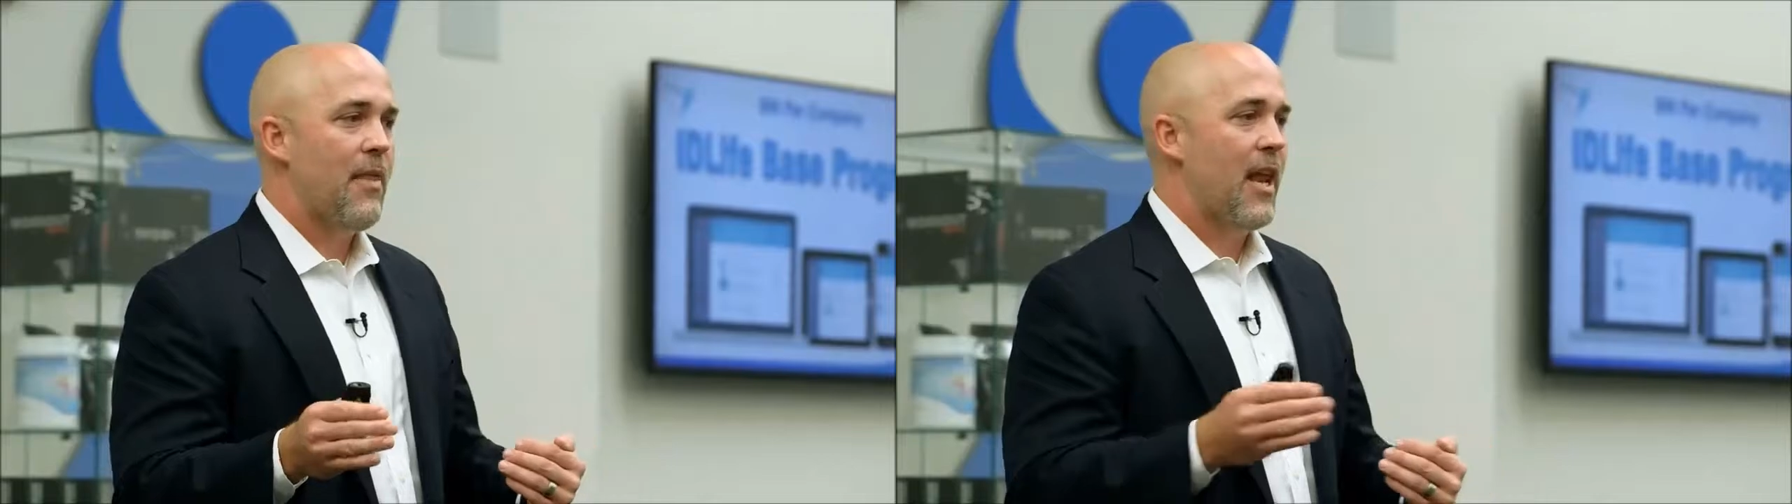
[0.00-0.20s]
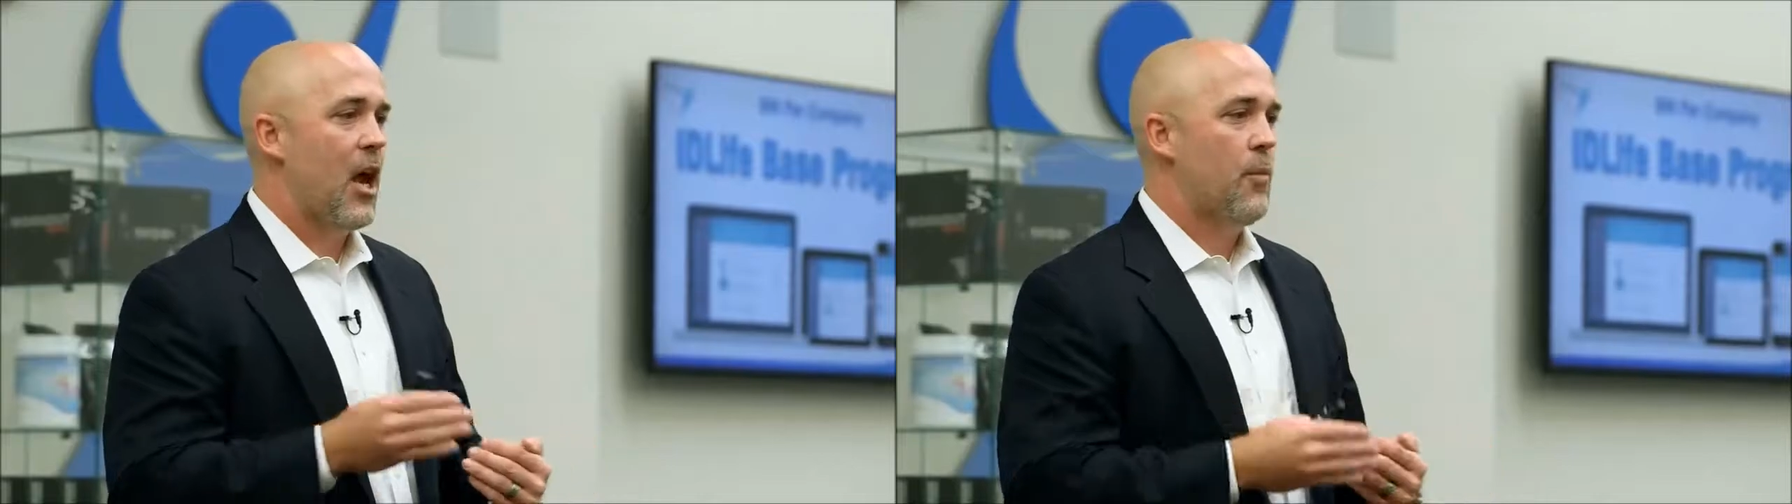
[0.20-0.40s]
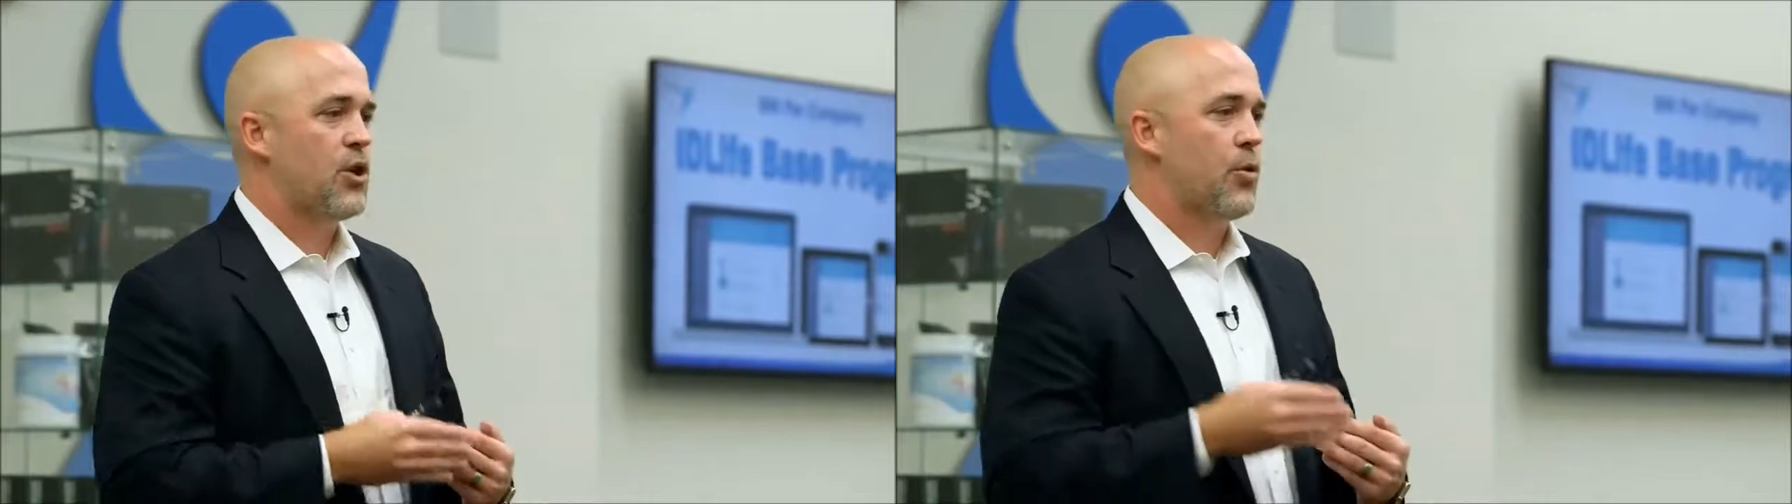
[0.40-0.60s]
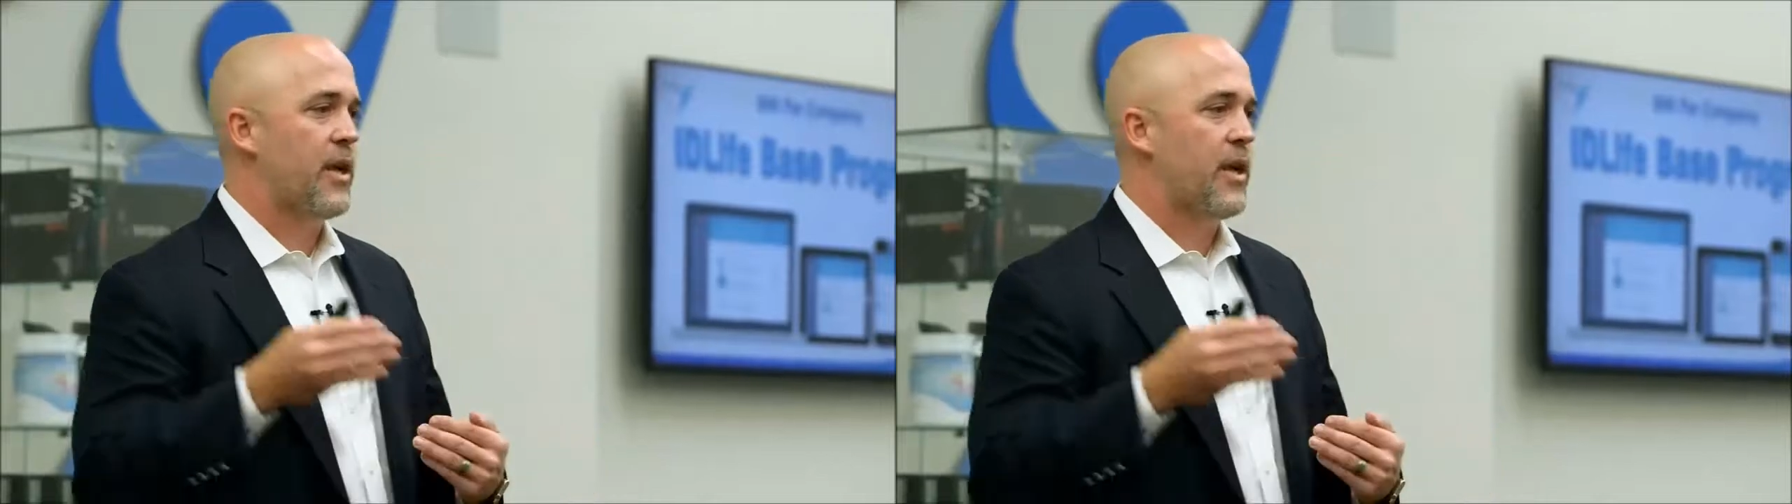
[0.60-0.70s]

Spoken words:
that helps your